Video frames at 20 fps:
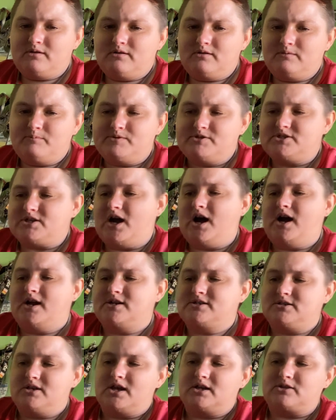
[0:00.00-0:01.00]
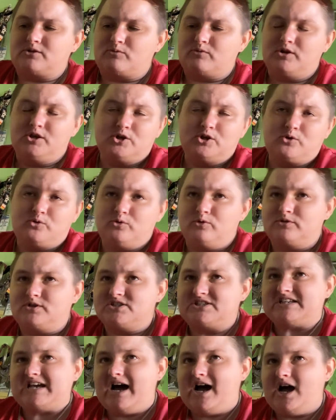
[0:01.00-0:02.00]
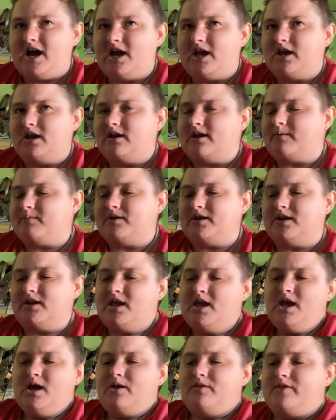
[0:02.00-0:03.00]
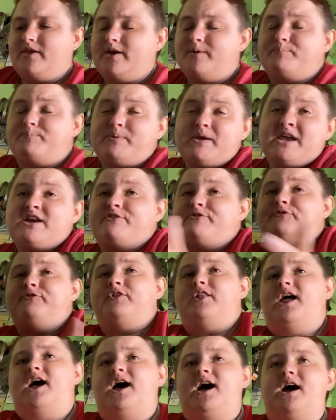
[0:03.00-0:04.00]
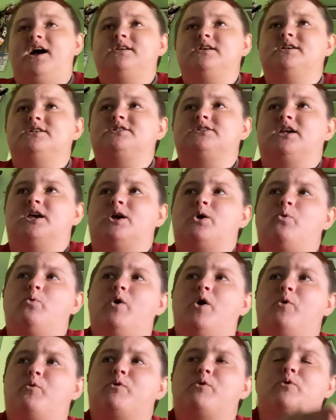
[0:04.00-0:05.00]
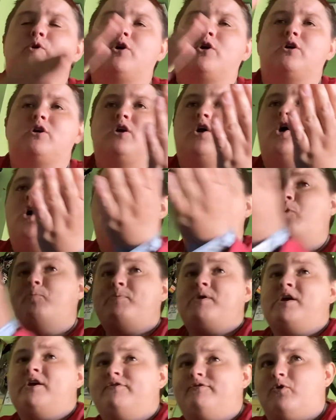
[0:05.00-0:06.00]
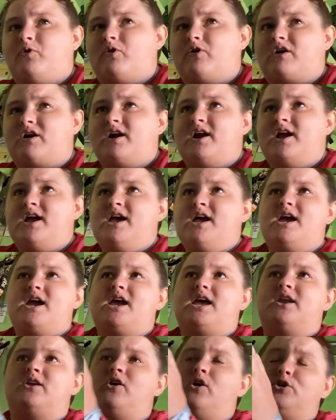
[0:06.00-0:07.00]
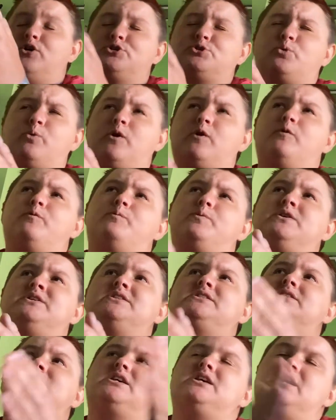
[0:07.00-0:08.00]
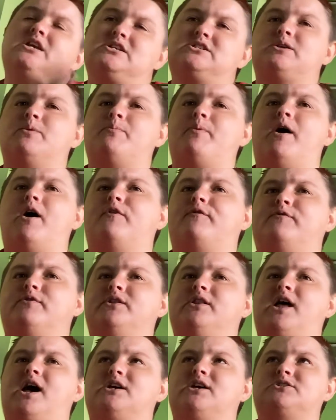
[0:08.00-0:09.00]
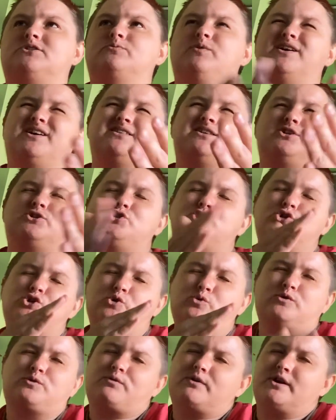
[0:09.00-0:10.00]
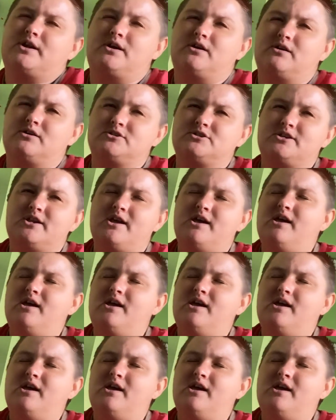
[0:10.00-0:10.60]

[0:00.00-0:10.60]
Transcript: besides like the really cool design. I mean, it being flat is like what we were hoping for, and also we've been teased about for the last like 2 or 3 years.